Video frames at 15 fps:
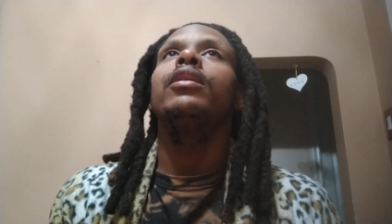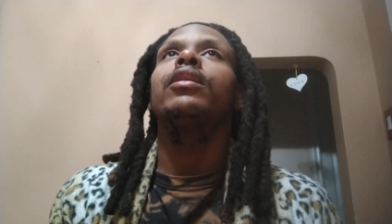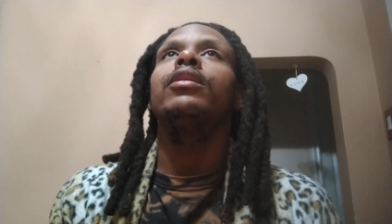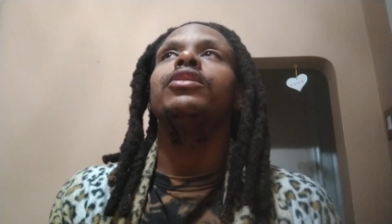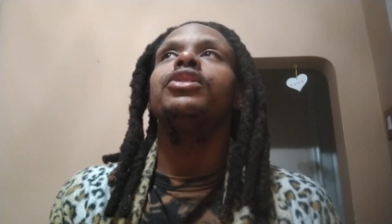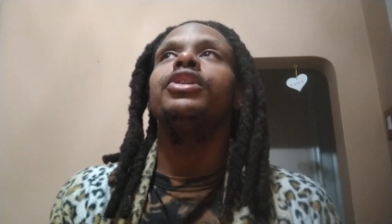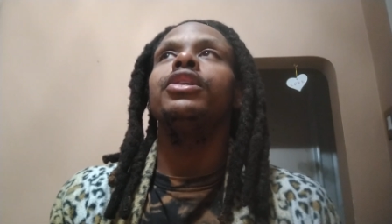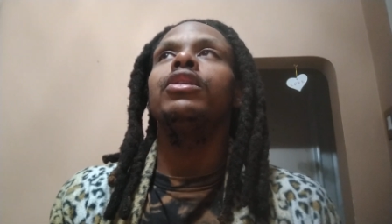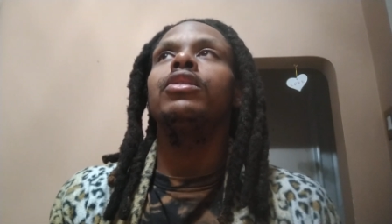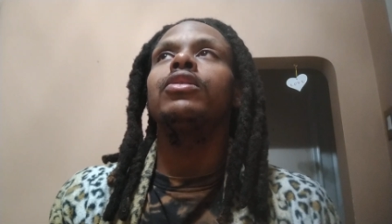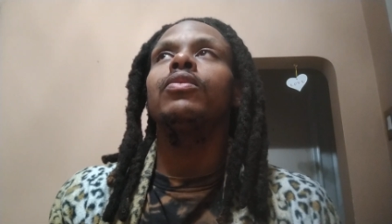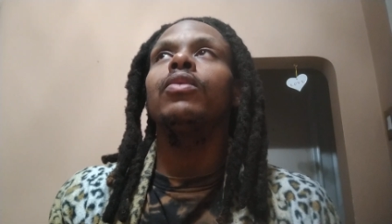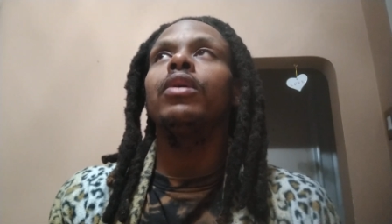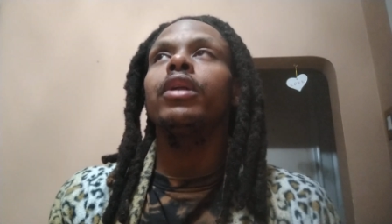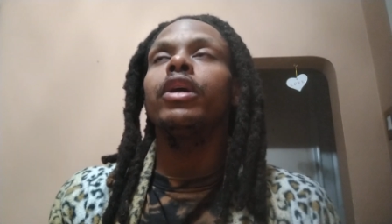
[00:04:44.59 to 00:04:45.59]
because she
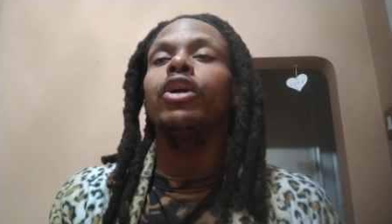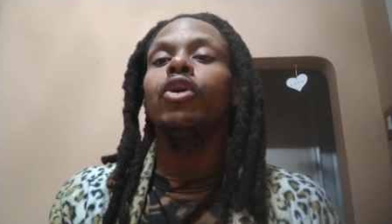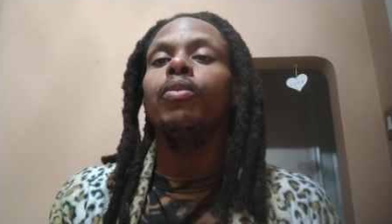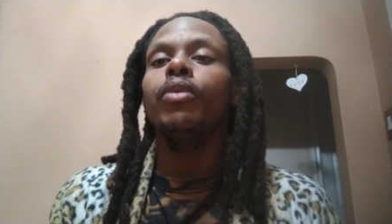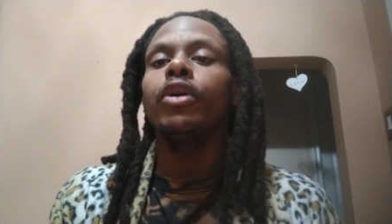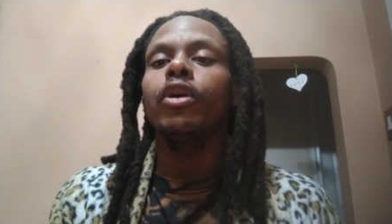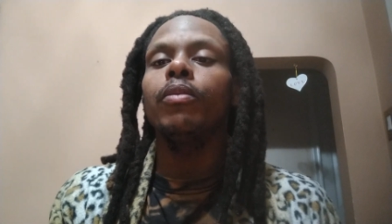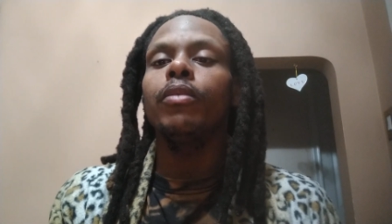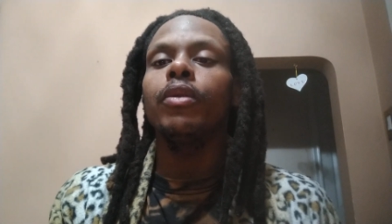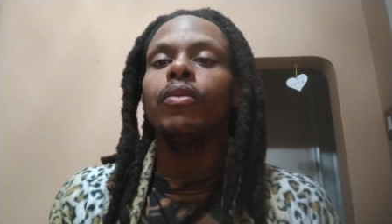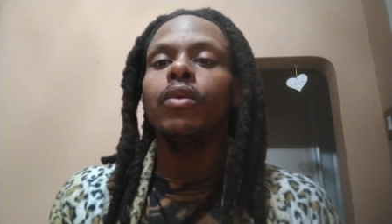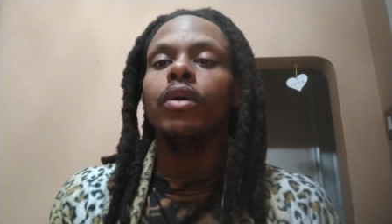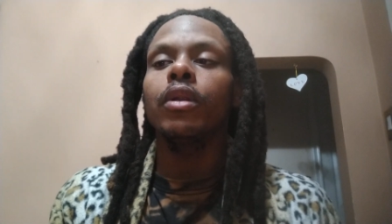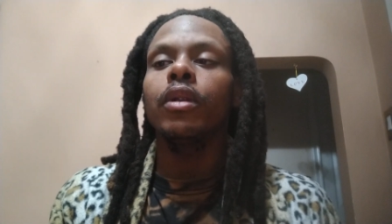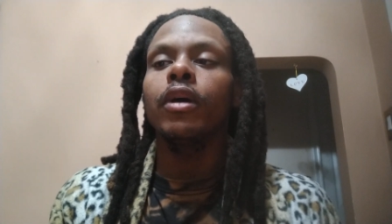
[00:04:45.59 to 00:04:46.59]
doesn't want to help him and
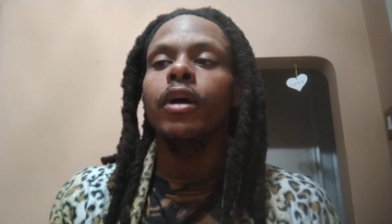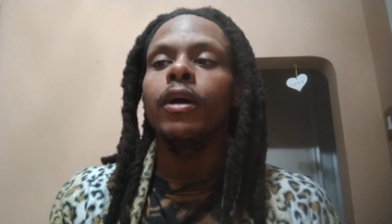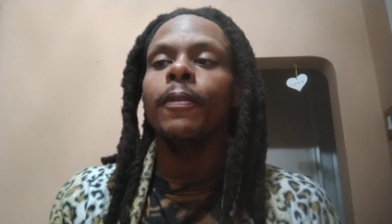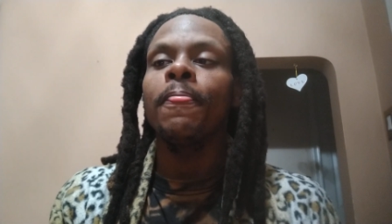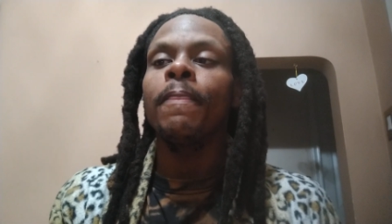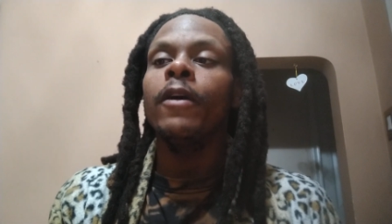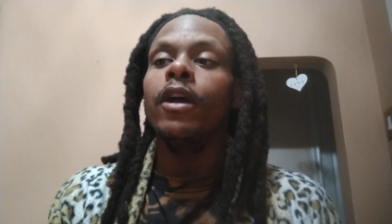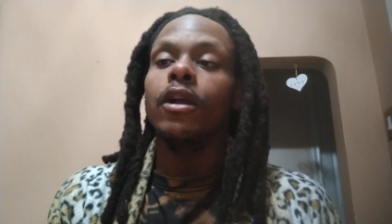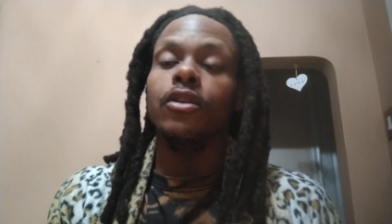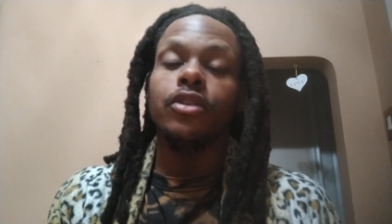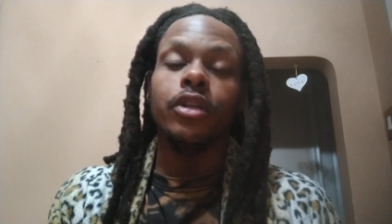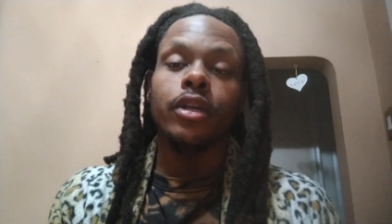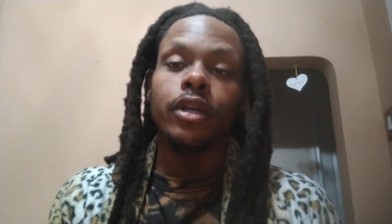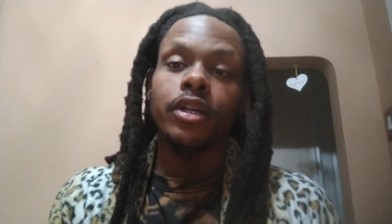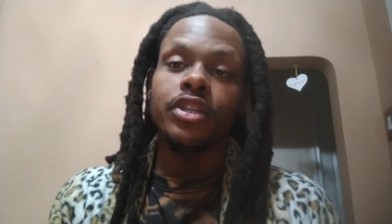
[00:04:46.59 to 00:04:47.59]
whatnot because
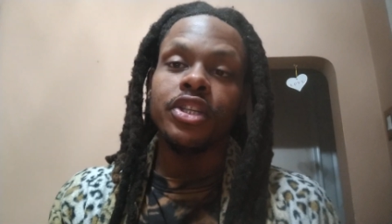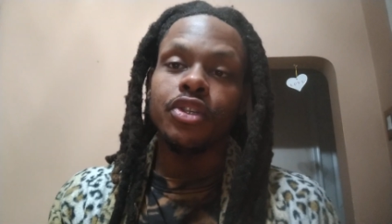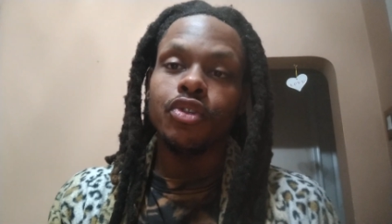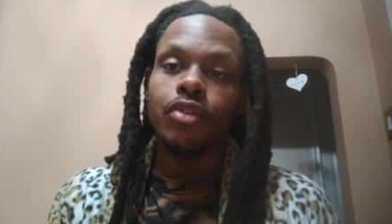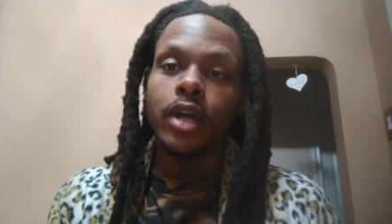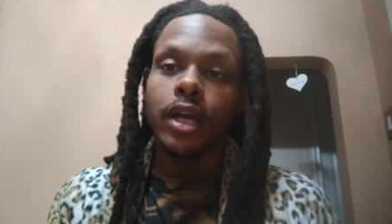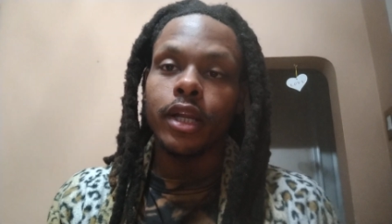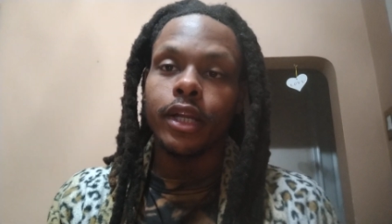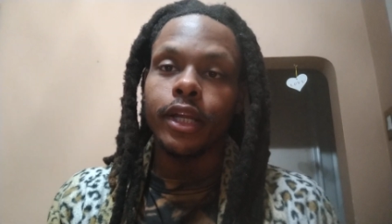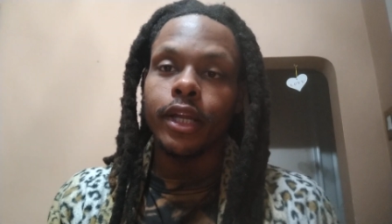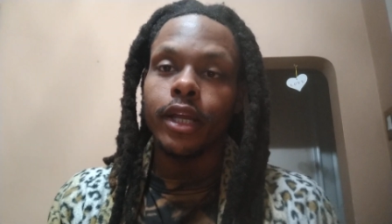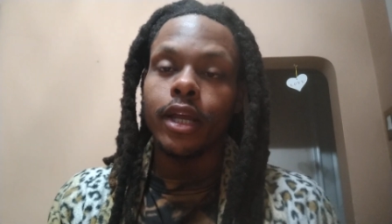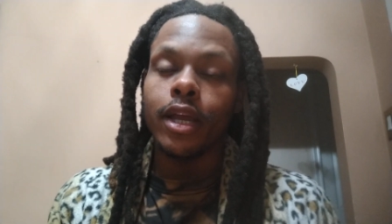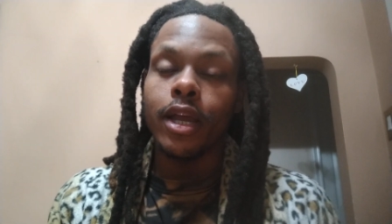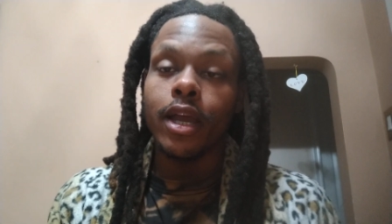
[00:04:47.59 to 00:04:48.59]
there because he's trying to
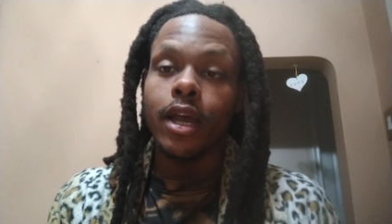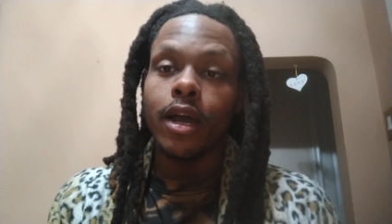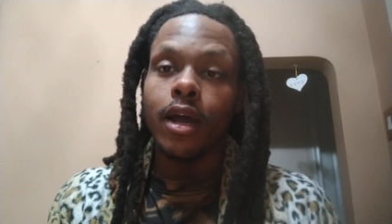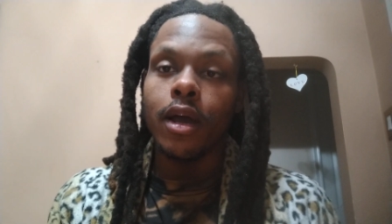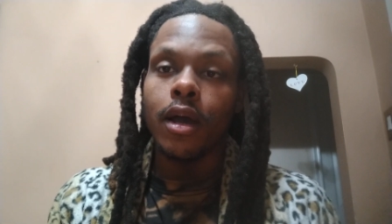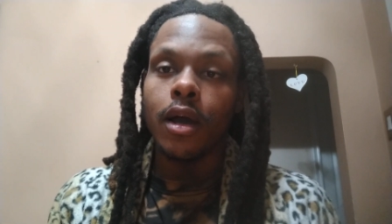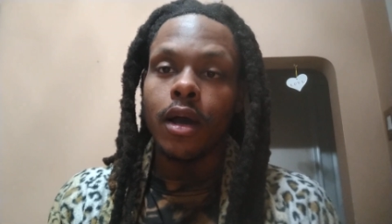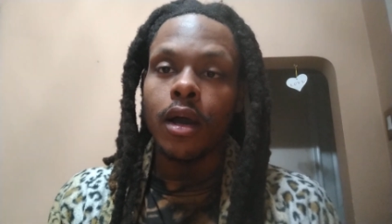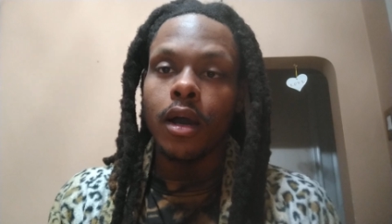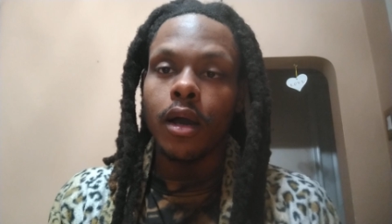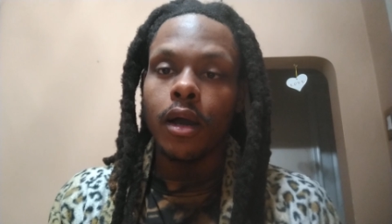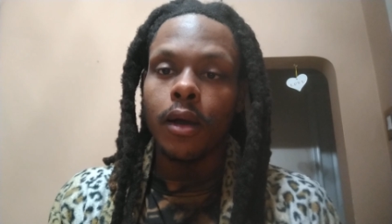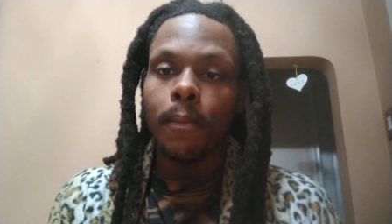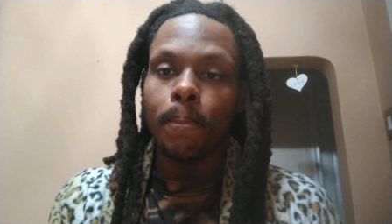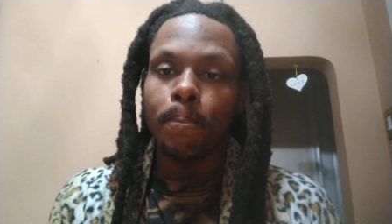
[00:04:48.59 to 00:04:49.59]
get
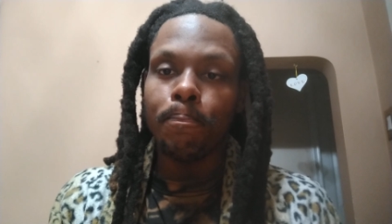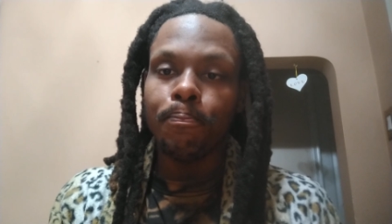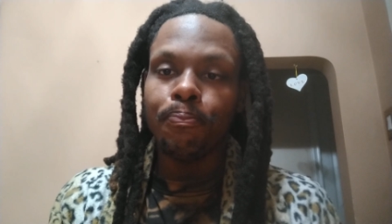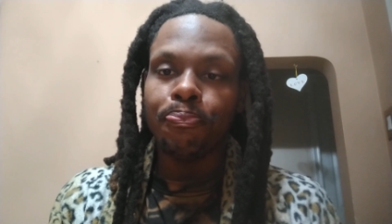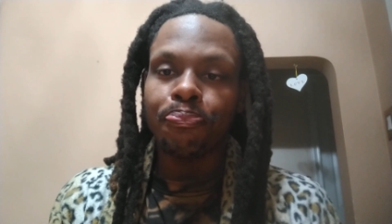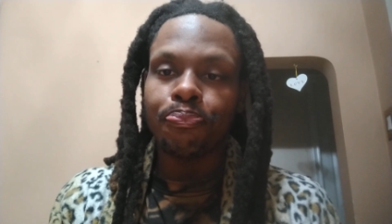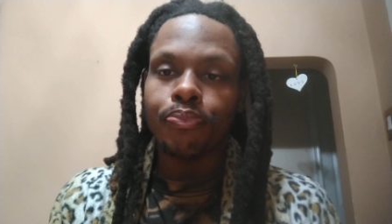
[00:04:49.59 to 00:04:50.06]
um